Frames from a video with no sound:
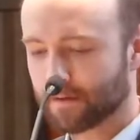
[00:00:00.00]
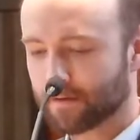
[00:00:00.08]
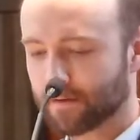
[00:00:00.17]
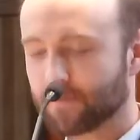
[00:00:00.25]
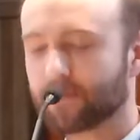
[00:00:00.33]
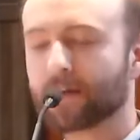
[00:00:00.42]

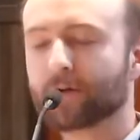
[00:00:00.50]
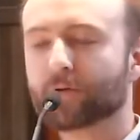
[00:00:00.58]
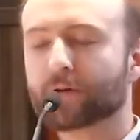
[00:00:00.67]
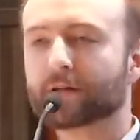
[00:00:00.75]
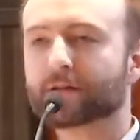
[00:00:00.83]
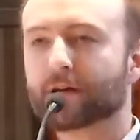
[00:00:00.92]
The
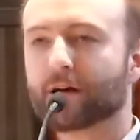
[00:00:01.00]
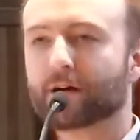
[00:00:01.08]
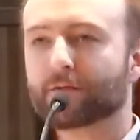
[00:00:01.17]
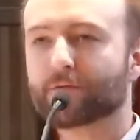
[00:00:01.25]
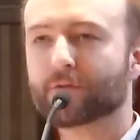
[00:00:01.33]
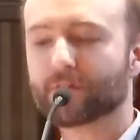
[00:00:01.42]
secret
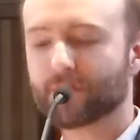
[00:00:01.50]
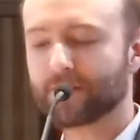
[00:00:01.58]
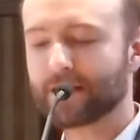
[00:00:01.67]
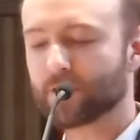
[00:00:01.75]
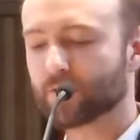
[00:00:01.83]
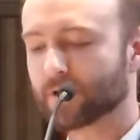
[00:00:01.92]
of the
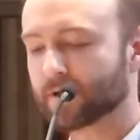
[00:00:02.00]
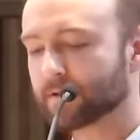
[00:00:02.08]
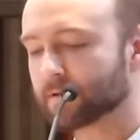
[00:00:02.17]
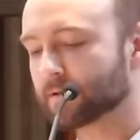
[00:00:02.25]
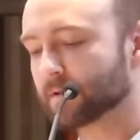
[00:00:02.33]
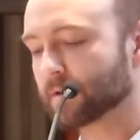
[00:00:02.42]

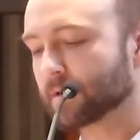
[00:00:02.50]
secret